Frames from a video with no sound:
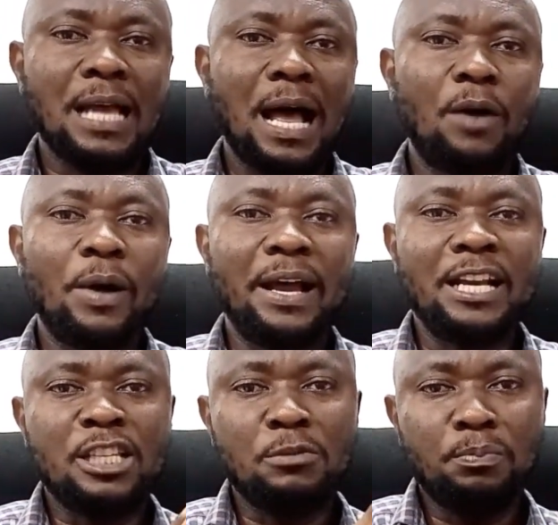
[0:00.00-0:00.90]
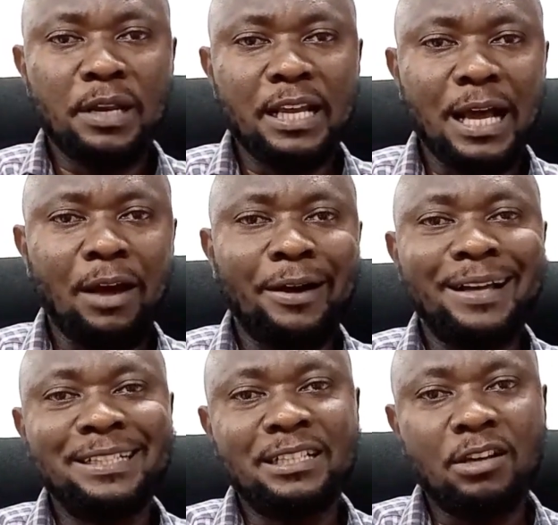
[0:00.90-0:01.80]
how I explain how
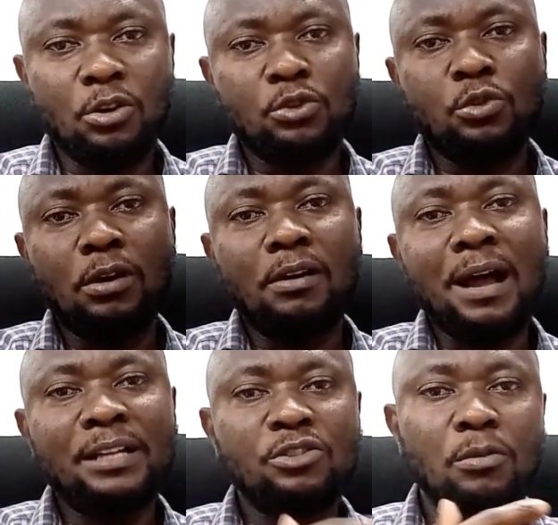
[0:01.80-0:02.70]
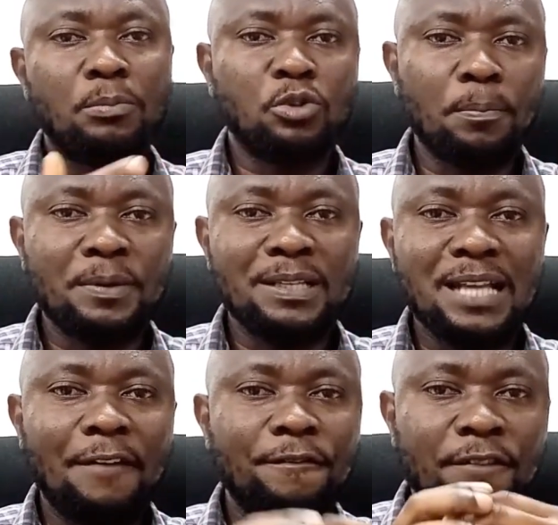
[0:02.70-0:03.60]
I got to around some topics
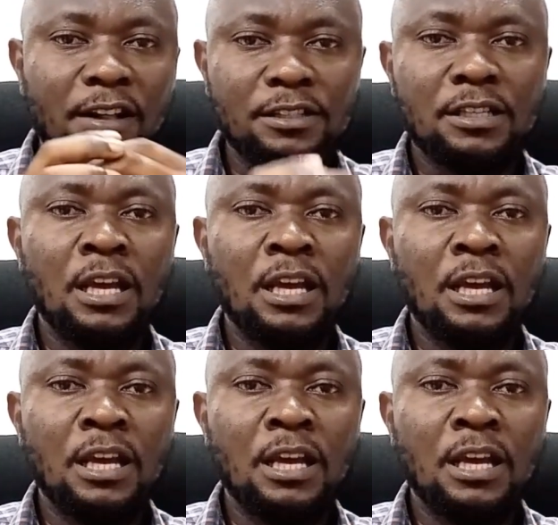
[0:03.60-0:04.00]
that felt